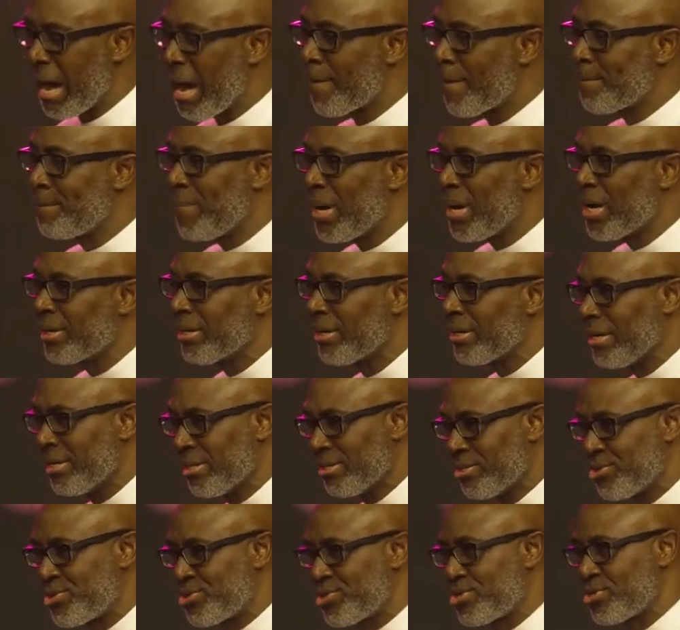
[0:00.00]

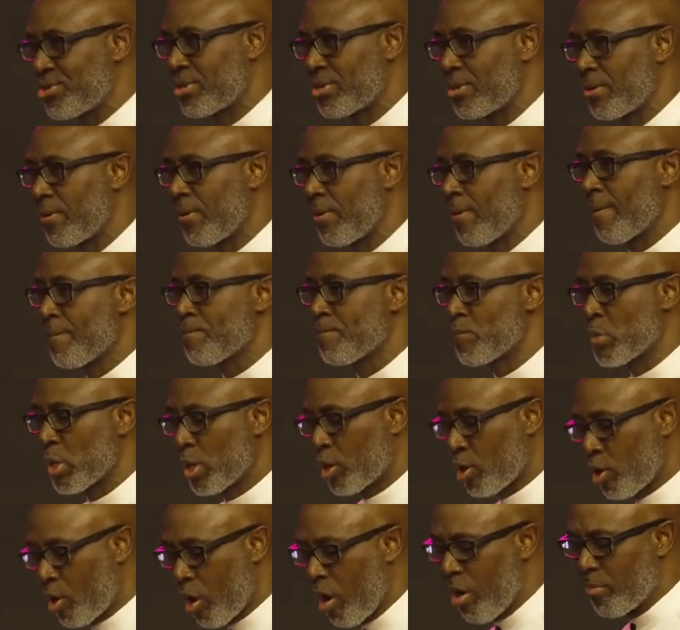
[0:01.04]
abundance
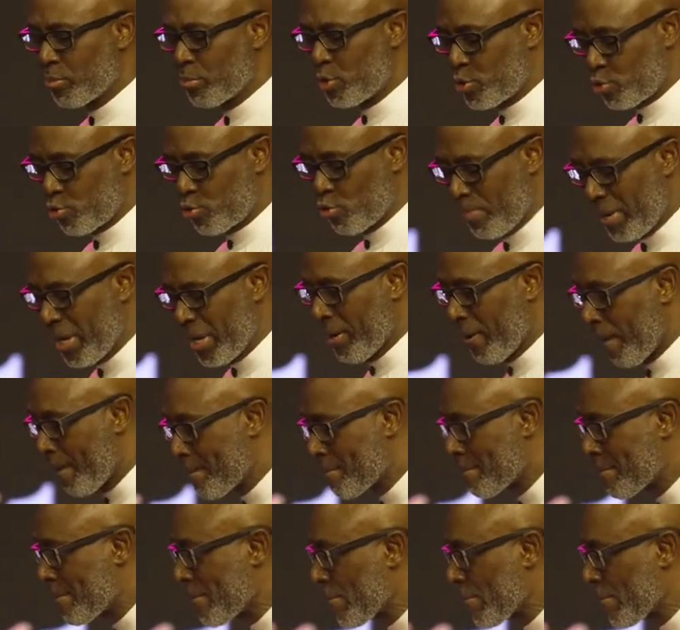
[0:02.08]
comes to me,